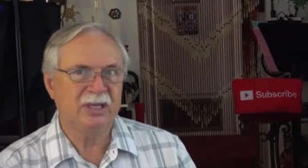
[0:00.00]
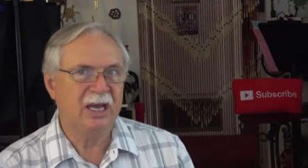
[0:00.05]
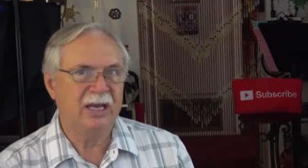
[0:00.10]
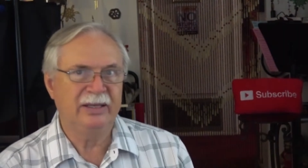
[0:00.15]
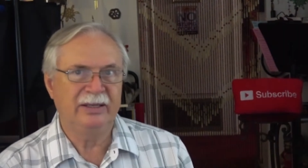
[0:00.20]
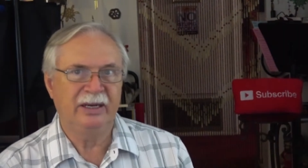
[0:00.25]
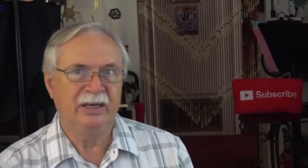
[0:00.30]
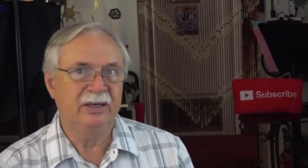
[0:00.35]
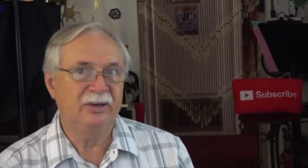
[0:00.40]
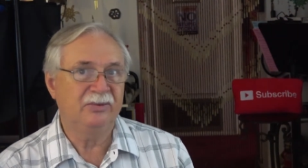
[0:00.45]

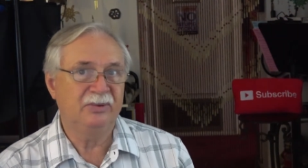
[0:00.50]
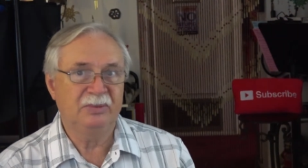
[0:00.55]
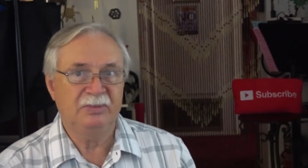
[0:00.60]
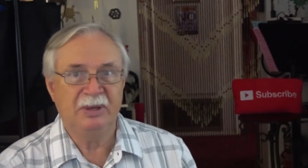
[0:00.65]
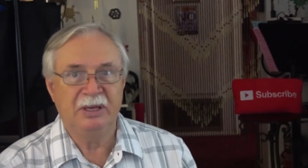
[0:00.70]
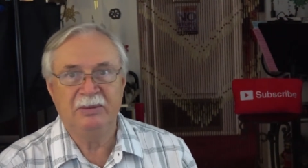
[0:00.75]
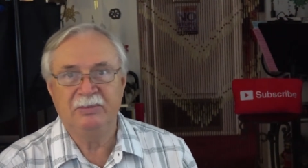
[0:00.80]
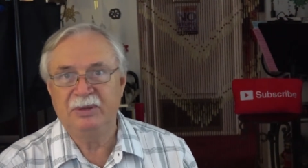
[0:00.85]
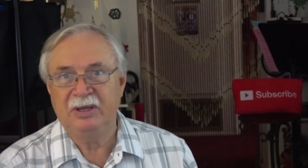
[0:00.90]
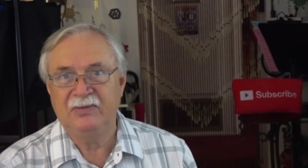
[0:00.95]
sign there, it would
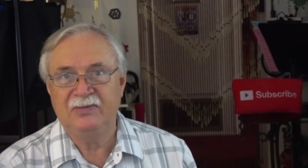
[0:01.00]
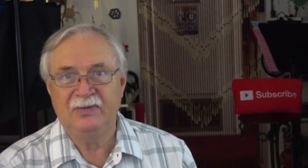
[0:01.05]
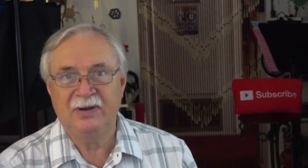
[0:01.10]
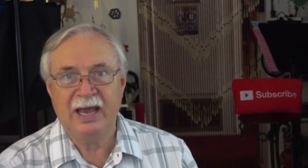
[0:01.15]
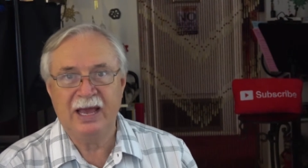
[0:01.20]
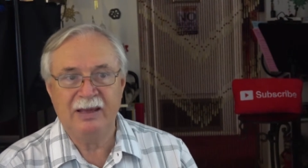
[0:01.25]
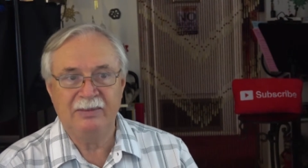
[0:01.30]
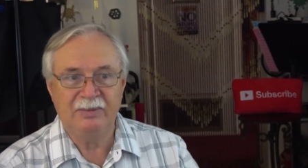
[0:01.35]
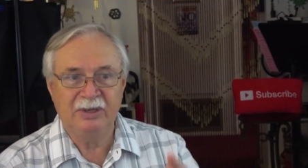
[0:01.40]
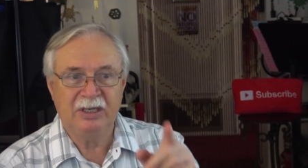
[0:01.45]
be a B
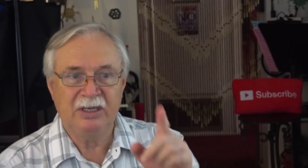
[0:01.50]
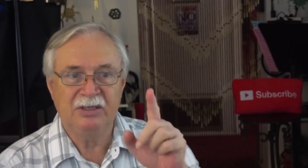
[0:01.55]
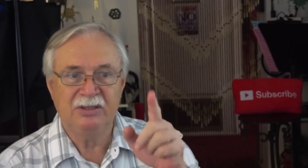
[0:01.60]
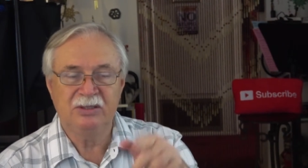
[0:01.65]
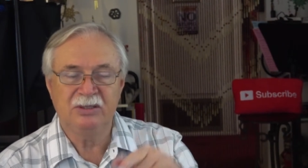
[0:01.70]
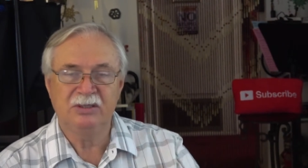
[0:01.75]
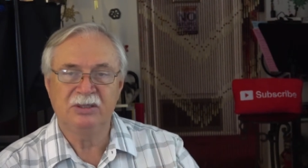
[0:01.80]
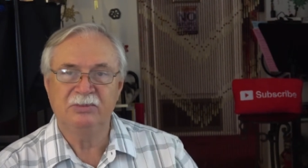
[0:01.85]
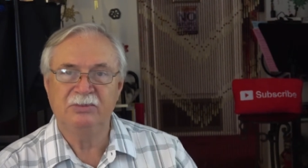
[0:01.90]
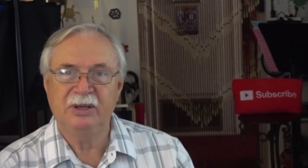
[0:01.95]
flat, because
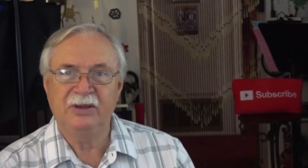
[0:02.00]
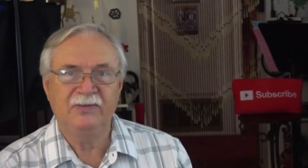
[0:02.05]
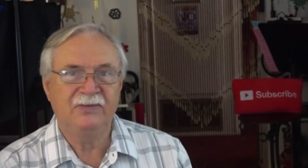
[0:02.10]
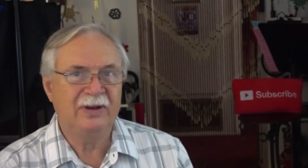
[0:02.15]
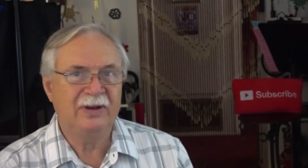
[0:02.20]
there's a B